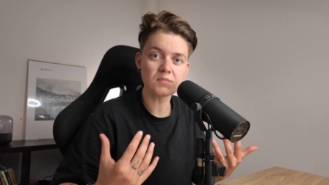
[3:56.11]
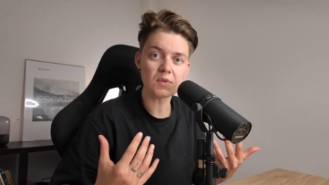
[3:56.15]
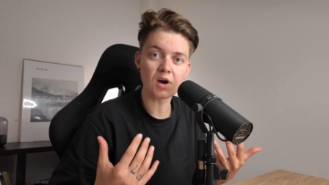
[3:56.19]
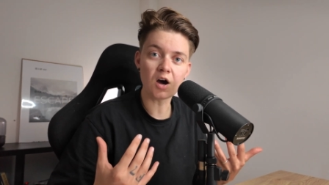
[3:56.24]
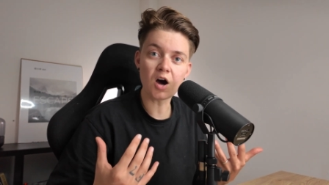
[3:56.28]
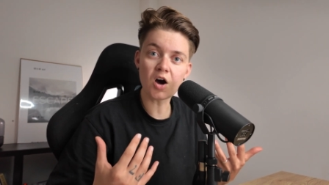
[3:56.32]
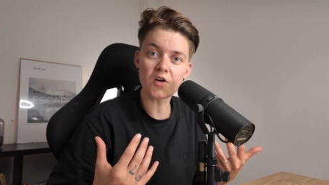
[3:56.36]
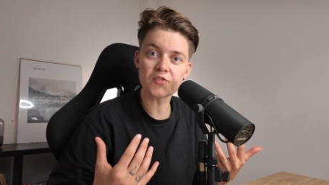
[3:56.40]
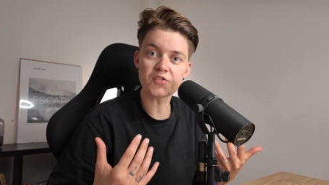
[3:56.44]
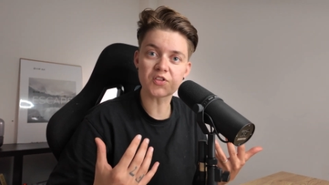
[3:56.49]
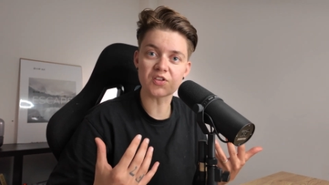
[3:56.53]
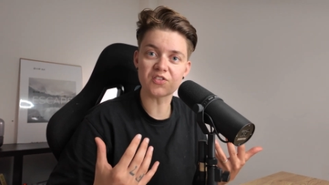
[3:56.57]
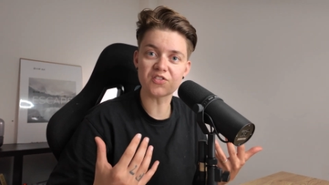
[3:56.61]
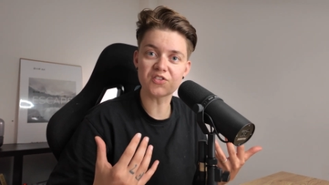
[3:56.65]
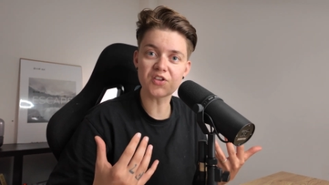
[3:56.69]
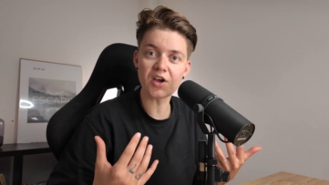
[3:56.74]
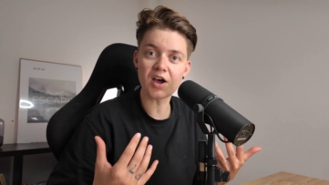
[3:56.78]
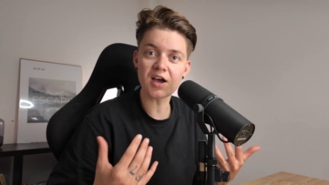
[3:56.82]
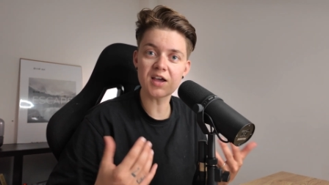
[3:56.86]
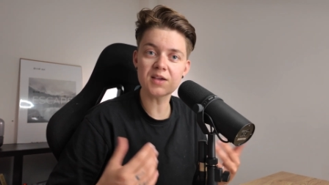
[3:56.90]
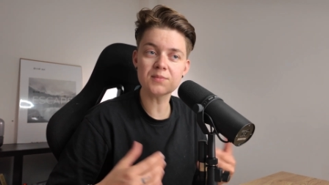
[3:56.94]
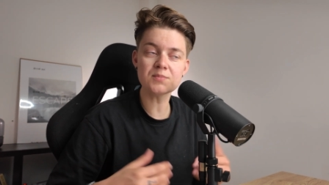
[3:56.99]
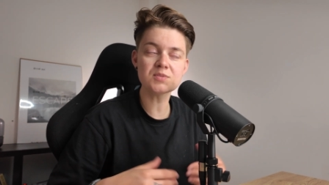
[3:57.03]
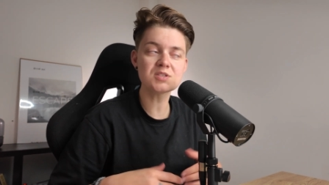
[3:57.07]

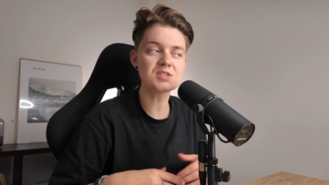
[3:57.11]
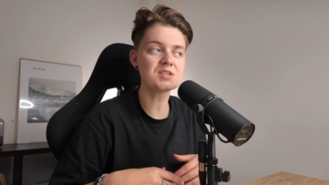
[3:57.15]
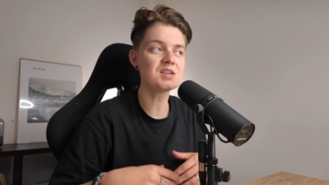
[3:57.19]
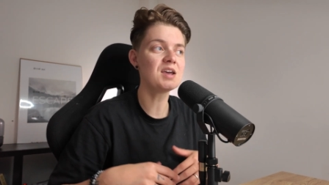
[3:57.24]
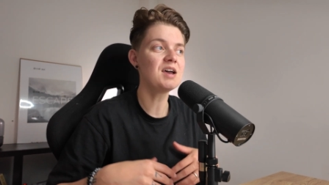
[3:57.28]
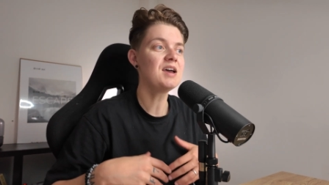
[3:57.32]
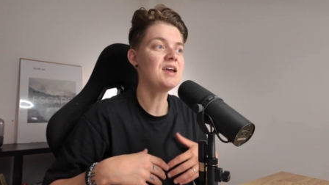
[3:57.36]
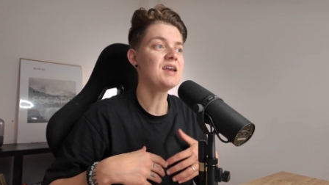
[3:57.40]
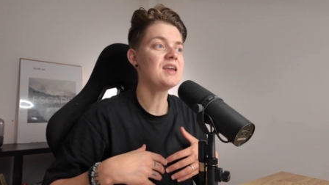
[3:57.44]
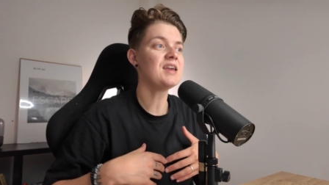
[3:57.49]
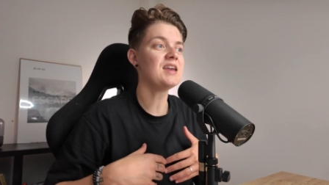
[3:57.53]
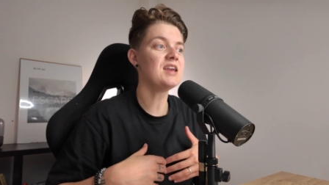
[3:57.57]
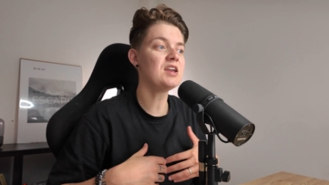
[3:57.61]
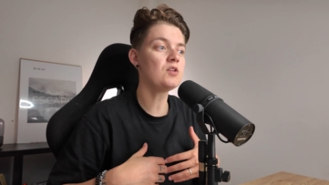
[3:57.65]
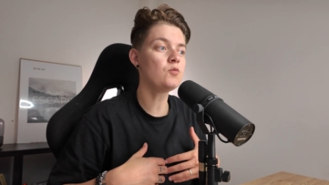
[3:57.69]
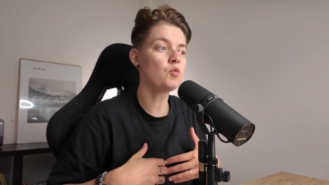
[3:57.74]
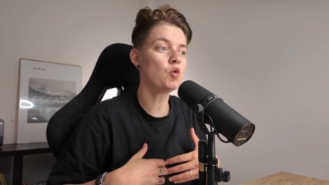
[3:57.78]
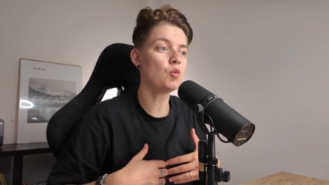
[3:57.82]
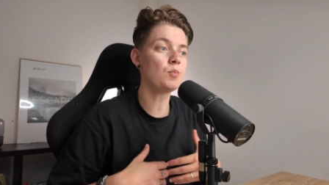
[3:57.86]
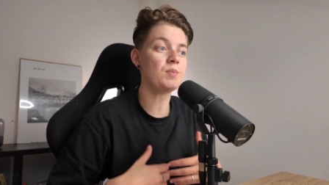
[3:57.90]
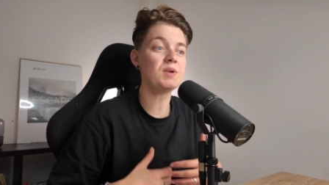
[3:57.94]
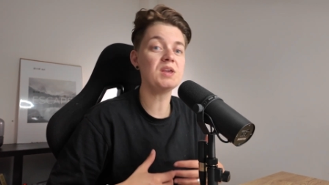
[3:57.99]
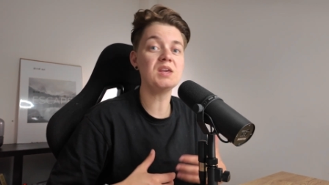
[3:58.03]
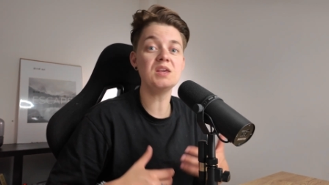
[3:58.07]
Oftentimes, it
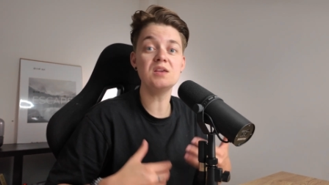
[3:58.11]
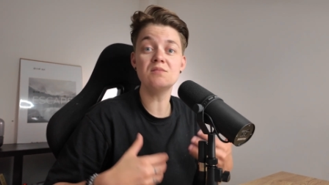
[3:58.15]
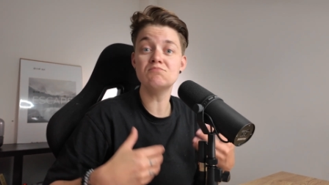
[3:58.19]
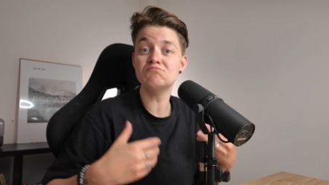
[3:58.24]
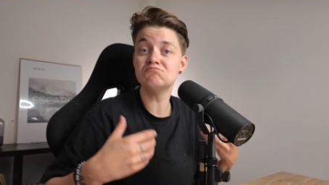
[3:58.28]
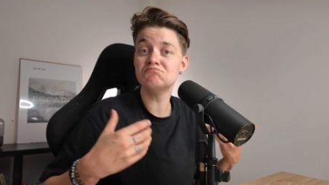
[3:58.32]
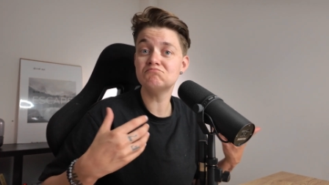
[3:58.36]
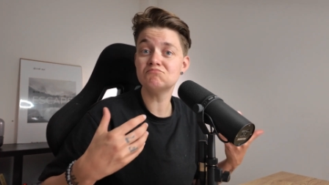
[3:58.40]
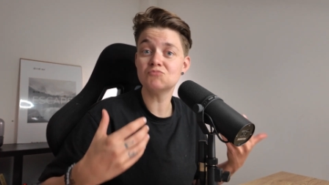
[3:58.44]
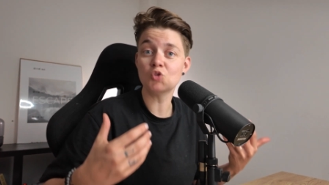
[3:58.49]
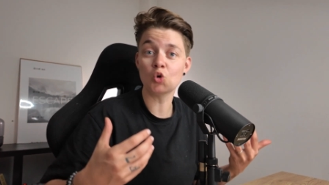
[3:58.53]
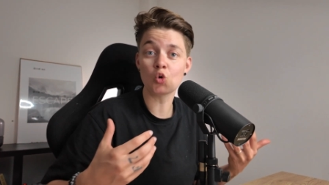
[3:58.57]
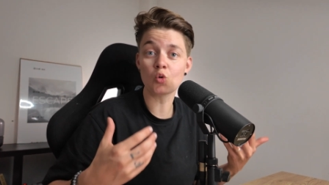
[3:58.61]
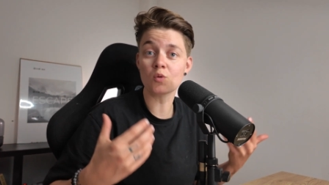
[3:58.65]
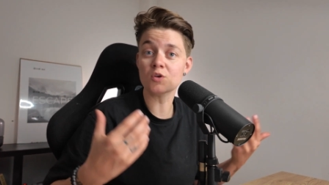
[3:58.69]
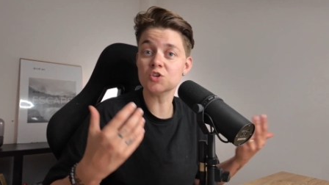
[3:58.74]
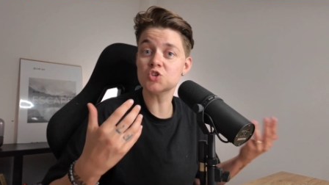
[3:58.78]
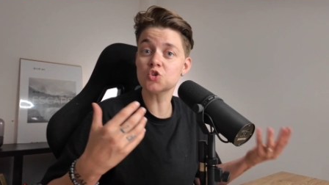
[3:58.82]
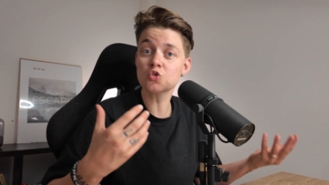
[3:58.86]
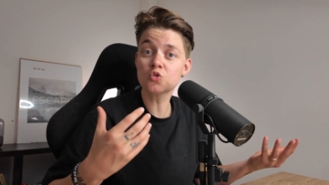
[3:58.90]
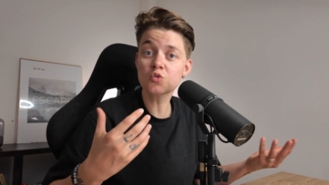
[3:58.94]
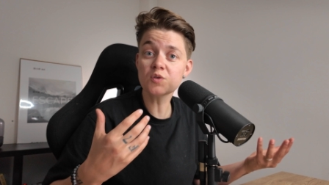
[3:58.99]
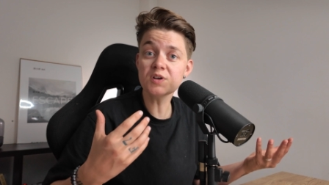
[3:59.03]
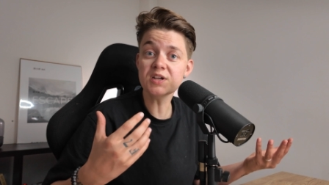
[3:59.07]
will be orange
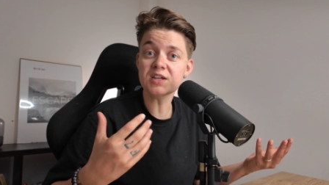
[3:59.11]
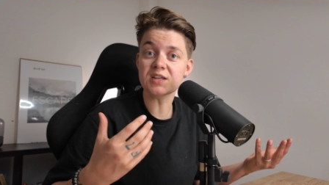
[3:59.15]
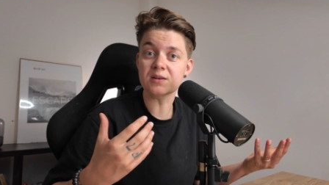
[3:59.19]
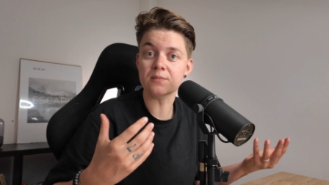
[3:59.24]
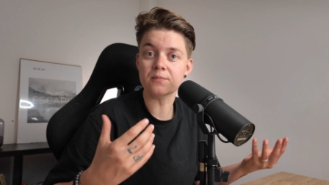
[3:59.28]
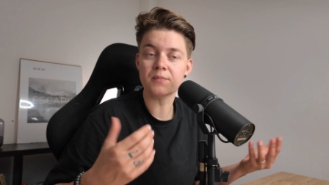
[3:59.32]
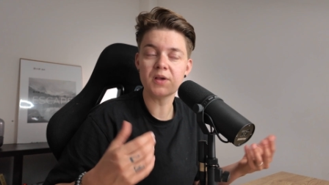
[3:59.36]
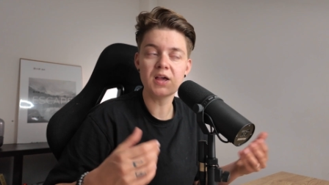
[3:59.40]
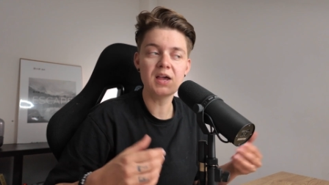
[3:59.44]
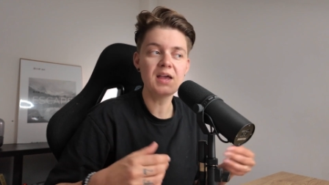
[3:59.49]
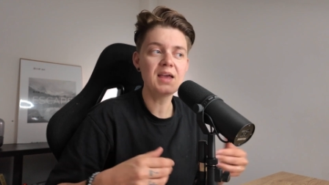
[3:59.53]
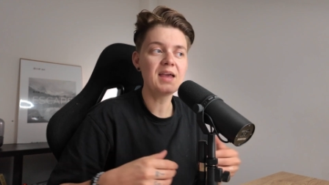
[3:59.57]
or green.